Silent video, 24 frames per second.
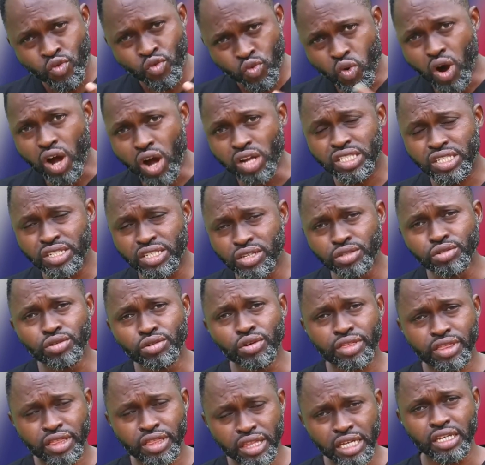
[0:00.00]
What do
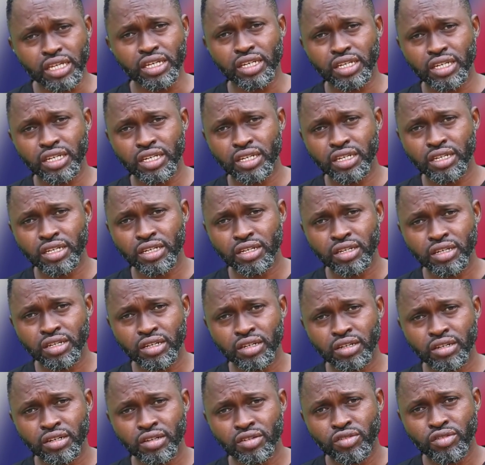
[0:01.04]
you think
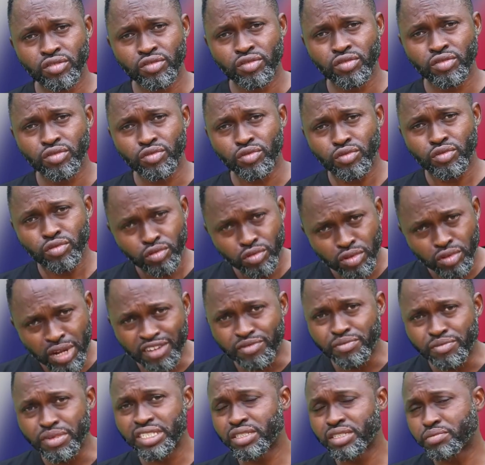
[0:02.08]
will
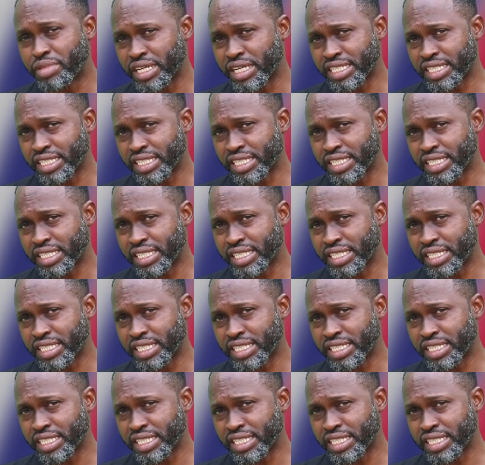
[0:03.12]
have made it